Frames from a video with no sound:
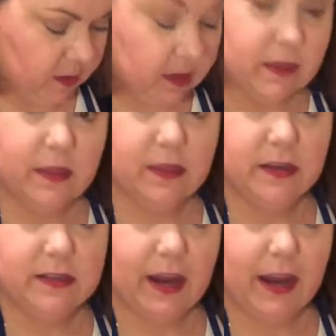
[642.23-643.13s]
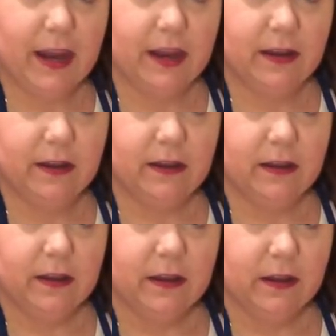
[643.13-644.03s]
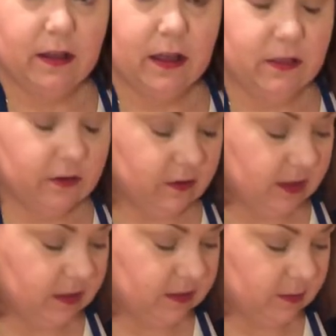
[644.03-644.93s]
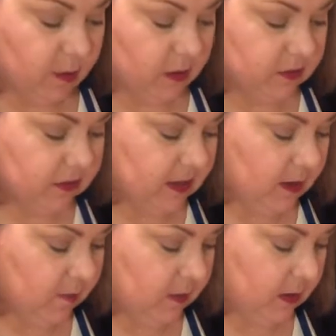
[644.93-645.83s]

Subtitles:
and then the tan color is a parsnip.